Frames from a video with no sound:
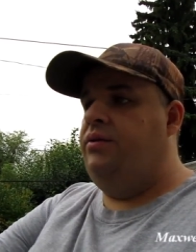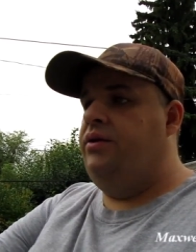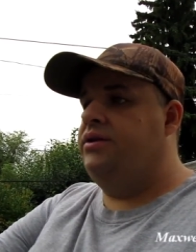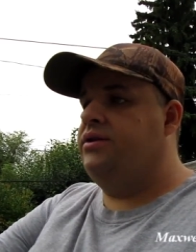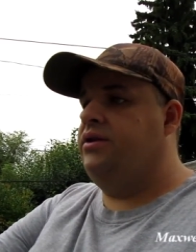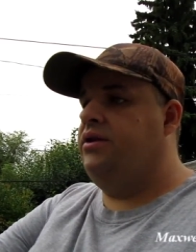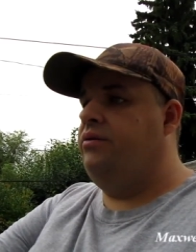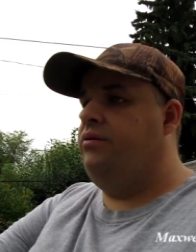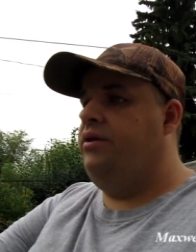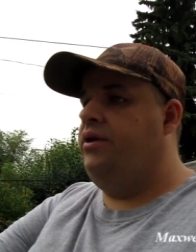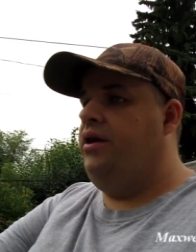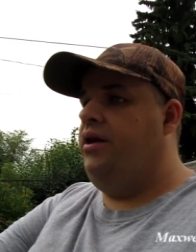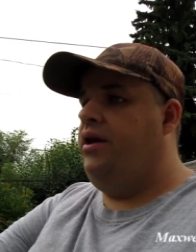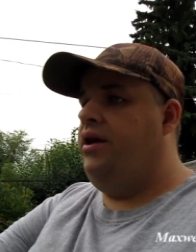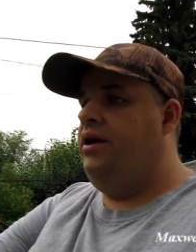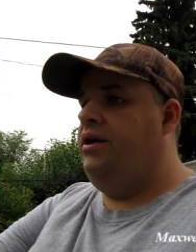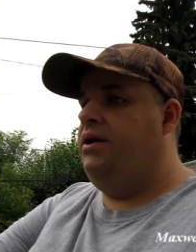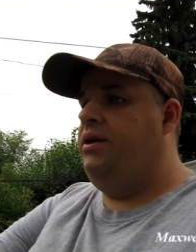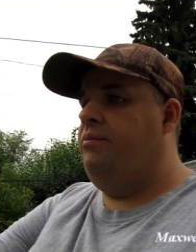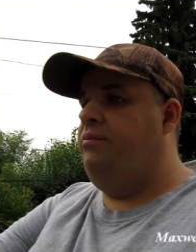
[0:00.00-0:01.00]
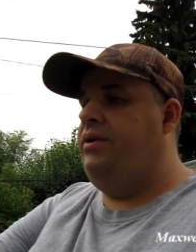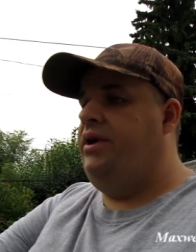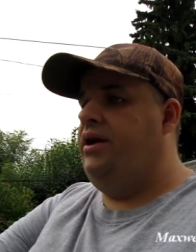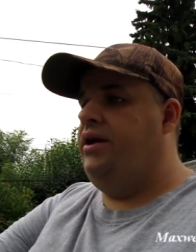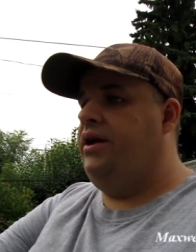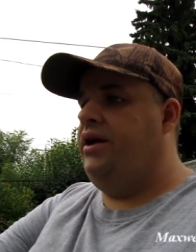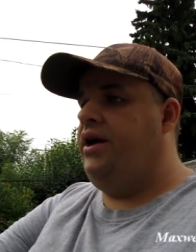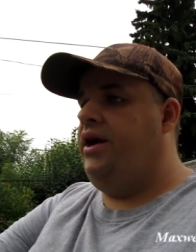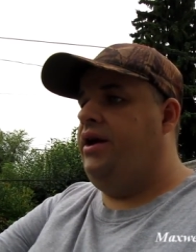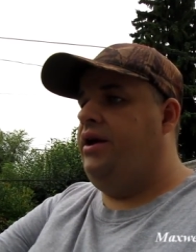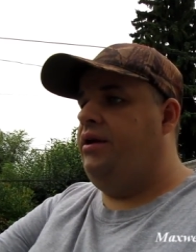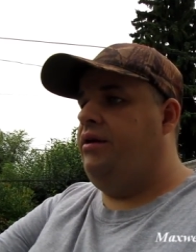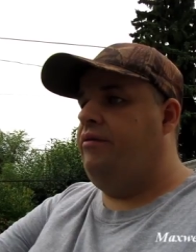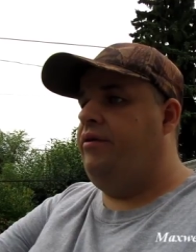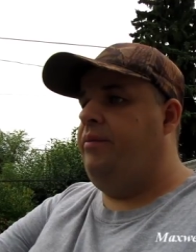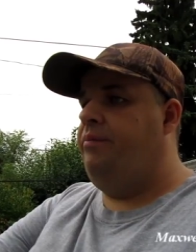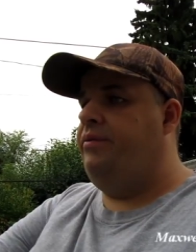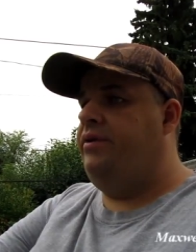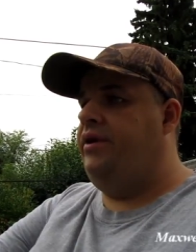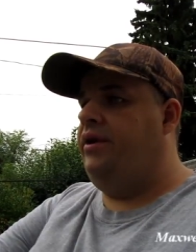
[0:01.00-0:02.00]
what's going on, and I'm being kind of
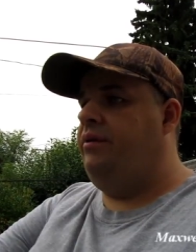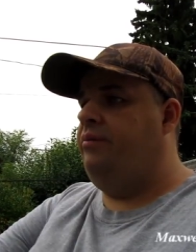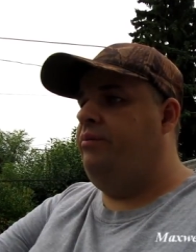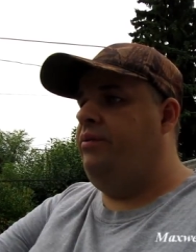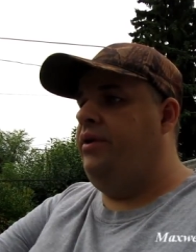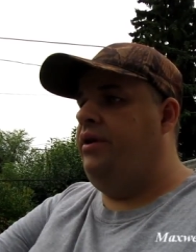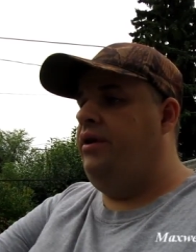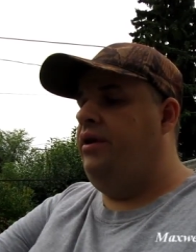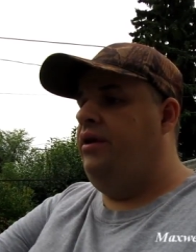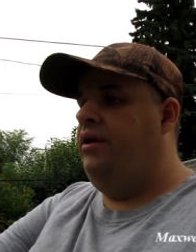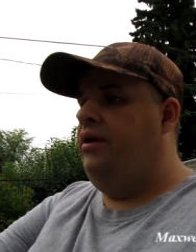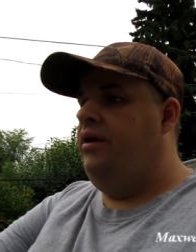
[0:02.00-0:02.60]
cryptic, but